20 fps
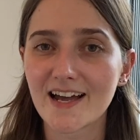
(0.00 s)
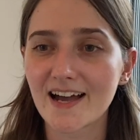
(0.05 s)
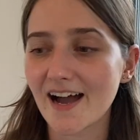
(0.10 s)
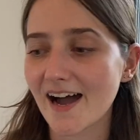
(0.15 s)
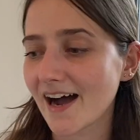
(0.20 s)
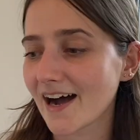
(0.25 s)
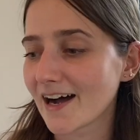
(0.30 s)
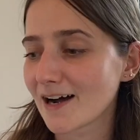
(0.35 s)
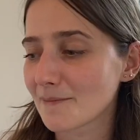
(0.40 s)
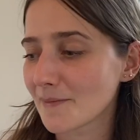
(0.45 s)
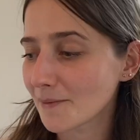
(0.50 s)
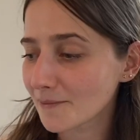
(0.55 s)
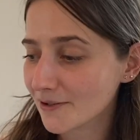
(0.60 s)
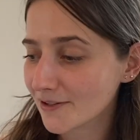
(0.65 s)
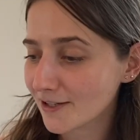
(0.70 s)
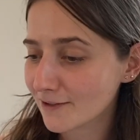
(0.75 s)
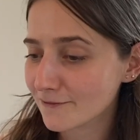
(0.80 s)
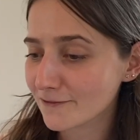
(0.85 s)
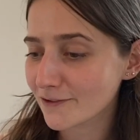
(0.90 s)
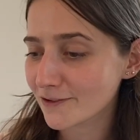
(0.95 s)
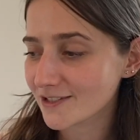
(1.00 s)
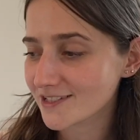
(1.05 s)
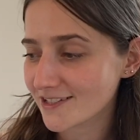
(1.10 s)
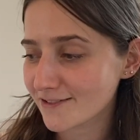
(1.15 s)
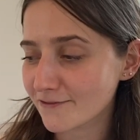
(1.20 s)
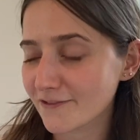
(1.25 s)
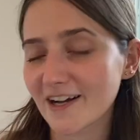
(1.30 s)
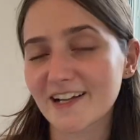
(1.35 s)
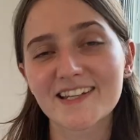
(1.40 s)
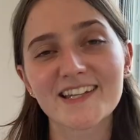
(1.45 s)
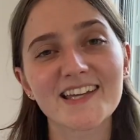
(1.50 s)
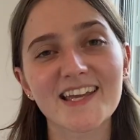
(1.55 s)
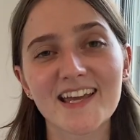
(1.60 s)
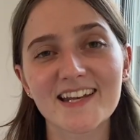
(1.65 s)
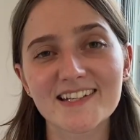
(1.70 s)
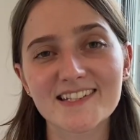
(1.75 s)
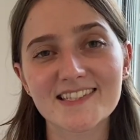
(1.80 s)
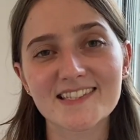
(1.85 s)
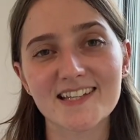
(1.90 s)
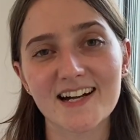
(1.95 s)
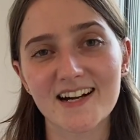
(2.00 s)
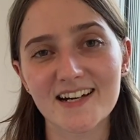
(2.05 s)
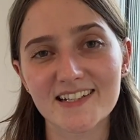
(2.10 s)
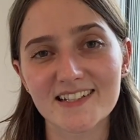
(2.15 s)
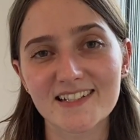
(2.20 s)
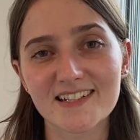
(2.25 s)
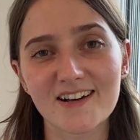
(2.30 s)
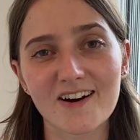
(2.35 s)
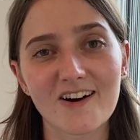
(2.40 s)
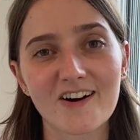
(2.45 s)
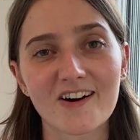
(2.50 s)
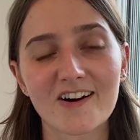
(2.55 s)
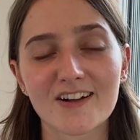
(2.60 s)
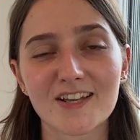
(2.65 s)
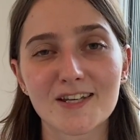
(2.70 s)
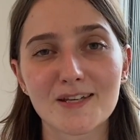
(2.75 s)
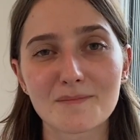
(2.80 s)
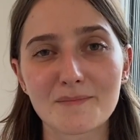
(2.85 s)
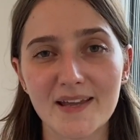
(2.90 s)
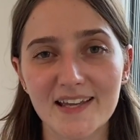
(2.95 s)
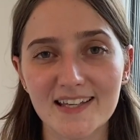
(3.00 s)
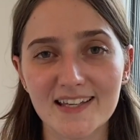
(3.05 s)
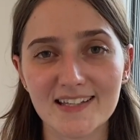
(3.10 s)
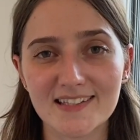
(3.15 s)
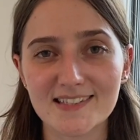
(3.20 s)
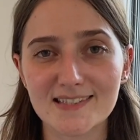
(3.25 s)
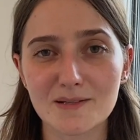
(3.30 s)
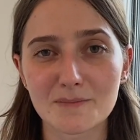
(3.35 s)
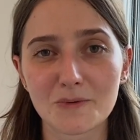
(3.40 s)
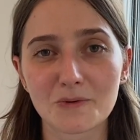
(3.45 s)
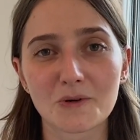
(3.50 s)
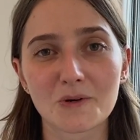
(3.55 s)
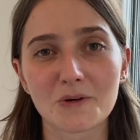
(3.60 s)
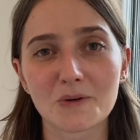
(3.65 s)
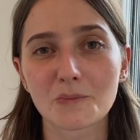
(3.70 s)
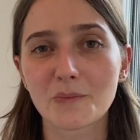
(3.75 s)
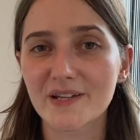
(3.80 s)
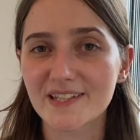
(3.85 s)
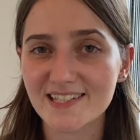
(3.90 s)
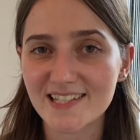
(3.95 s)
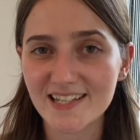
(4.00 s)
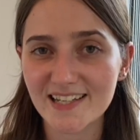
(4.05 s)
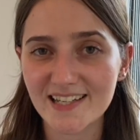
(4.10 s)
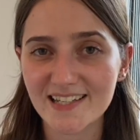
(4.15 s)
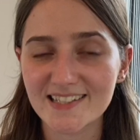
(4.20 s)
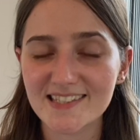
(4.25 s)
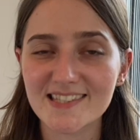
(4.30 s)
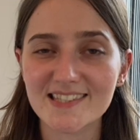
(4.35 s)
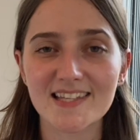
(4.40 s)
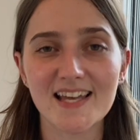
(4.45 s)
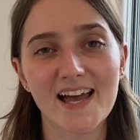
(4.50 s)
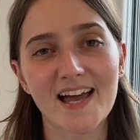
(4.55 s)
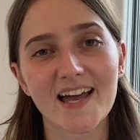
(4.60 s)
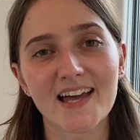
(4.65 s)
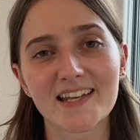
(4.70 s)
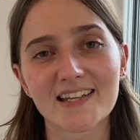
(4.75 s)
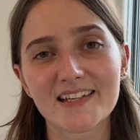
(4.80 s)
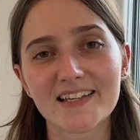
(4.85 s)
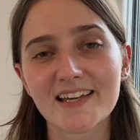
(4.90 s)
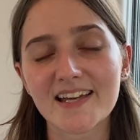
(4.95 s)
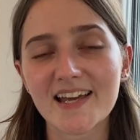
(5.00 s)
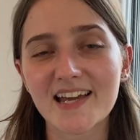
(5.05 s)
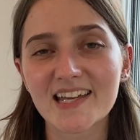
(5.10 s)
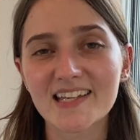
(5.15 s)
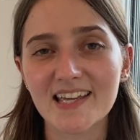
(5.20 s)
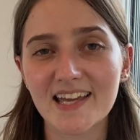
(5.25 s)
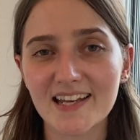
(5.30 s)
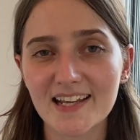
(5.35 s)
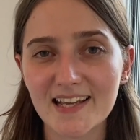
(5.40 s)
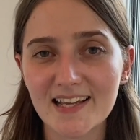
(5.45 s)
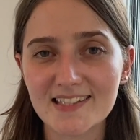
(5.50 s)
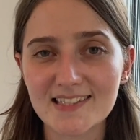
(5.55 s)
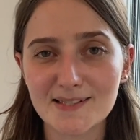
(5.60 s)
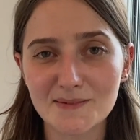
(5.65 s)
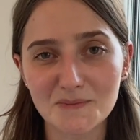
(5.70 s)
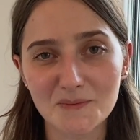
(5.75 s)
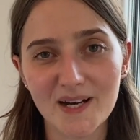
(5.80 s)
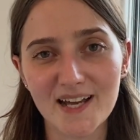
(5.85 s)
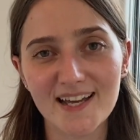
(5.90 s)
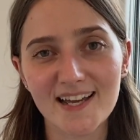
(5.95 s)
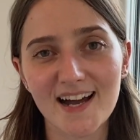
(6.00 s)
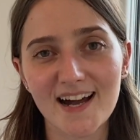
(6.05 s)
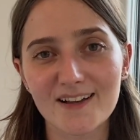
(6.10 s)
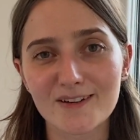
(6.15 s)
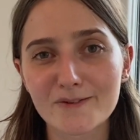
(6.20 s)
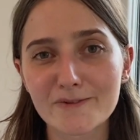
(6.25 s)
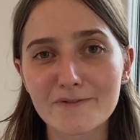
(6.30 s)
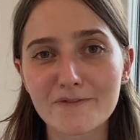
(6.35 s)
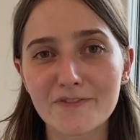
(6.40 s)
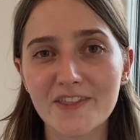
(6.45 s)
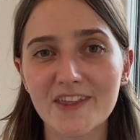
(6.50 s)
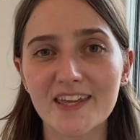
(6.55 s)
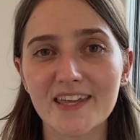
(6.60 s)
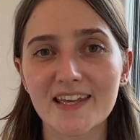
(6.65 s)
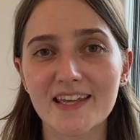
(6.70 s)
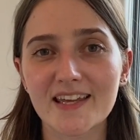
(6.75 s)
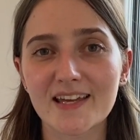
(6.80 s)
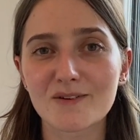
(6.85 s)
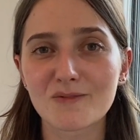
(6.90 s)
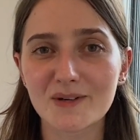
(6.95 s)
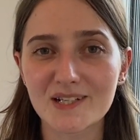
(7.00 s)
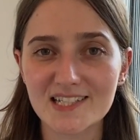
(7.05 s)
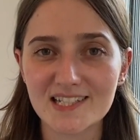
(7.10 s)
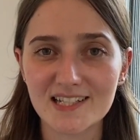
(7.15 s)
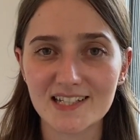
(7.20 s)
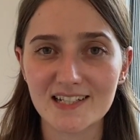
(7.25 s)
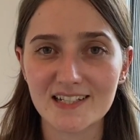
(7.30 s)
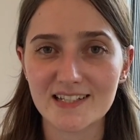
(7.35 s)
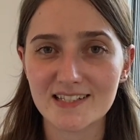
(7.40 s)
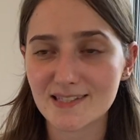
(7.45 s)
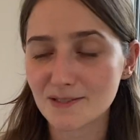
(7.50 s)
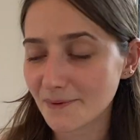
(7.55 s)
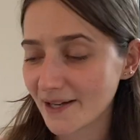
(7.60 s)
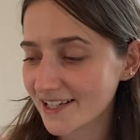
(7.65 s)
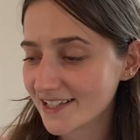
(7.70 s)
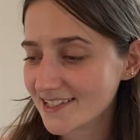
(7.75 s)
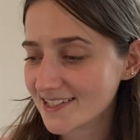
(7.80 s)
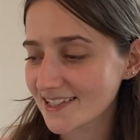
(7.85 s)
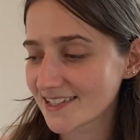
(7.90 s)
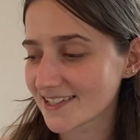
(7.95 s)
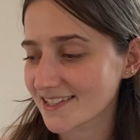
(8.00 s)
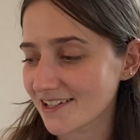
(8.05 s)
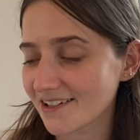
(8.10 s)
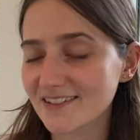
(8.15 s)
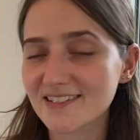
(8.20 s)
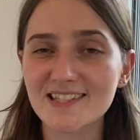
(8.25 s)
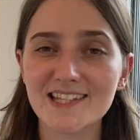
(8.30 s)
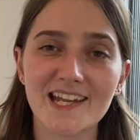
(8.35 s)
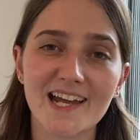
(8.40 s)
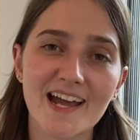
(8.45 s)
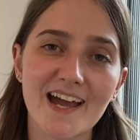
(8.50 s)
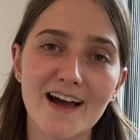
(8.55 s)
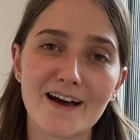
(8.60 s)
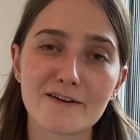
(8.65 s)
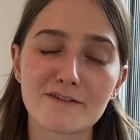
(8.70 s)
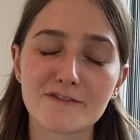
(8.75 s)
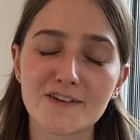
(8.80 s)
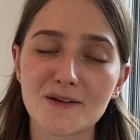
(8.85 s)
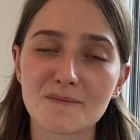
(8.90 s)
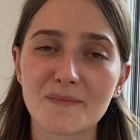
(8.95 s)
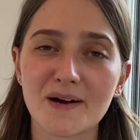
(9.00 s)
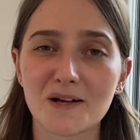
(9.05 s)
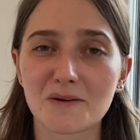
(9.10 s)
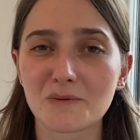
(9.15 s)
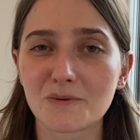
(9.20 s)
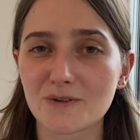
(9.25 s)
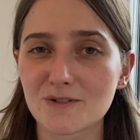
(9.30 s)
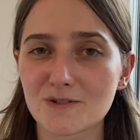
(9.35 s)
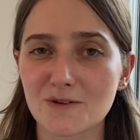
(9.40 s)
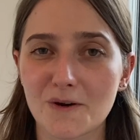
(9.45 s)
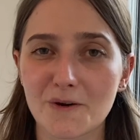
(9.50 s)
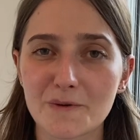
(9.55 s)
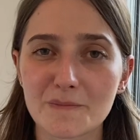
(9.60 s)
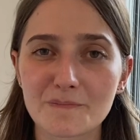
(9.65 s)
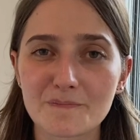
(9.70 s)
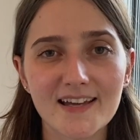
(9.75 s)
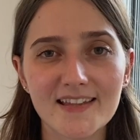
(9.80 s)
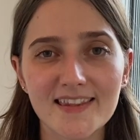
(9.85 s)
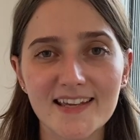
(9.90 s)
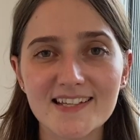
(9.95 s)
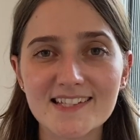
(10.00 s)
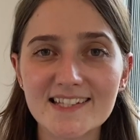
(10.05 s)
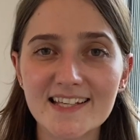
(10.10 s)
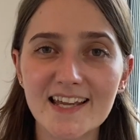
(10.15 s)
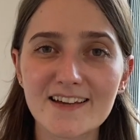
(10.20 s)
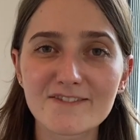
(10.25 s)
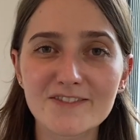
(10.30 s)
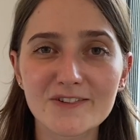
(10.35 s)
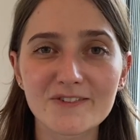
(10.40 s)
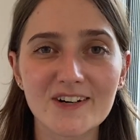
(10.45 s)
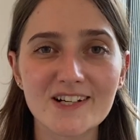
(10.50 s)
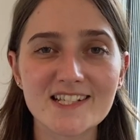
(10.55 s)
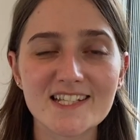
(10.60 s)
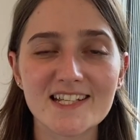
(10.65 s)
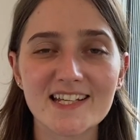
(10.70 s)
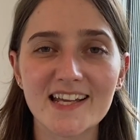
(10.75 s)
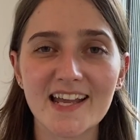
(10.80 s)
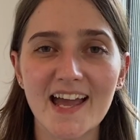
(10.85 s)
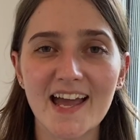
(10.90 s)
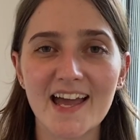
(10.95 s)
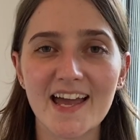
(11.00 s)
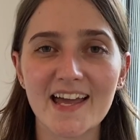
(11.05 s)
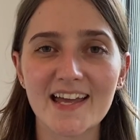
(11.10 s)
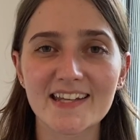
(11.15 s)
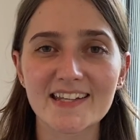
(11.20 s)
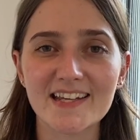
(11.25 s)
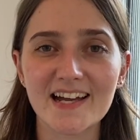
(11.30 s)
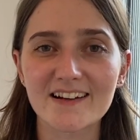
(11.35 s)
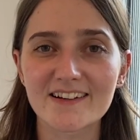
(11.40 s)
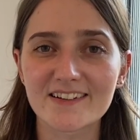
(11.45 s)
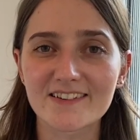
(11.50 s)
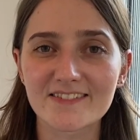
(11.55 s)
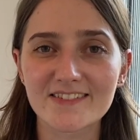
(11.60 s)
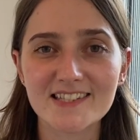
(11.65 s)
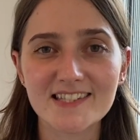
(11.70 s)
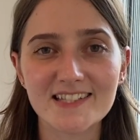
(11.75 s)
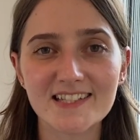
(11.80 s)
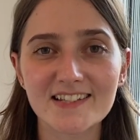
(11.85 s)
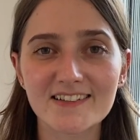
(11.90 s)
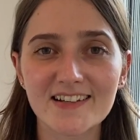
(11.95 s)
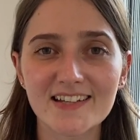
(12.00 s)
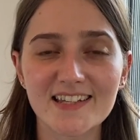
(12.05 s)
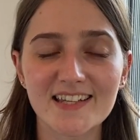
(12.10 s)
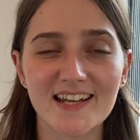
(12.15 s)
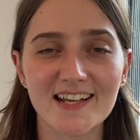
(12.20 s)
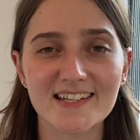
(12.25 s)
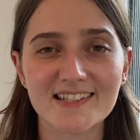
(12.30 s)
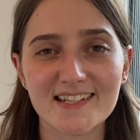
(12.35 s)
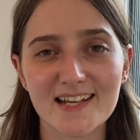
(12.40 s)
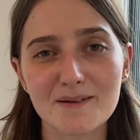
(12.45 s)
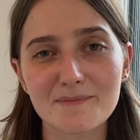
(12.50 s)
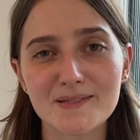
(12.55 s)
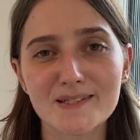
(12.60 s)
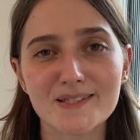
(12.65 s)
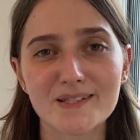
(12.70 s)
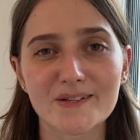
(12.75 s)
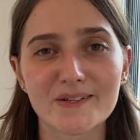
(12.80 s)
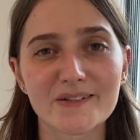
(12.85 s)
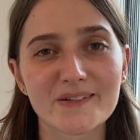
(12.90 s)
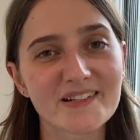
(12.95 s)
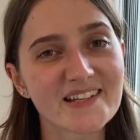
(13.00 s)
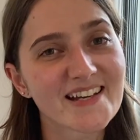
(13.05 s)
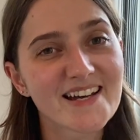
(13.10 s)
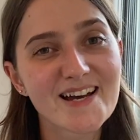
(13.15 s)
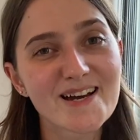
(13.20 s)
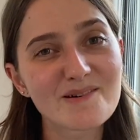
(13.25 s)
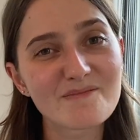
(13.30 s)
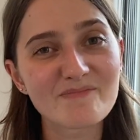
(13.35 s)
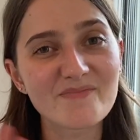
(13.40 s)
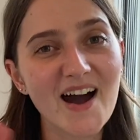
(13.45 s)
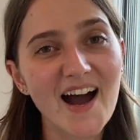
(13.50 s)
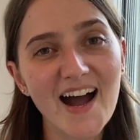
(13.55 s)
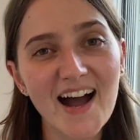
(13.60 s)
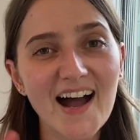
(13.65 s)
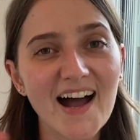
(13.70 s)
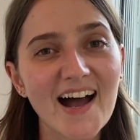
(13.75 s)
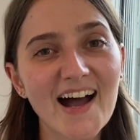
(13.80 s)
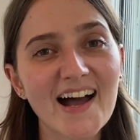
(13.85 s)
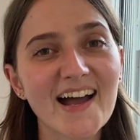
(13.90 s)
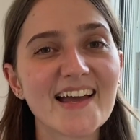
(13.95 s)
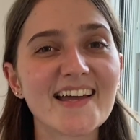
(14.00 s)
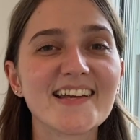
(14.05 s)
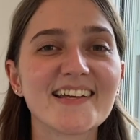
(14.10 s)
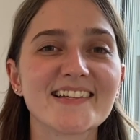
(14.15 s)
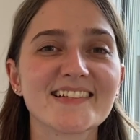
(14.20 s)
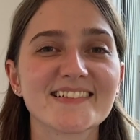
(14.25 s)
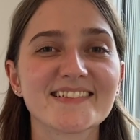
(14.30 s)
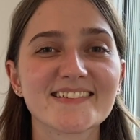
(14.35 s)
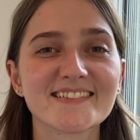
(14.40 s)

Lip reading: I'm looking forward to finally getting started on making some more winter knits and getting some wear out of the winter sweaters and socks that I have in my wardrobe. Thanks again for watching, and I'll see you in the next episode. Bye!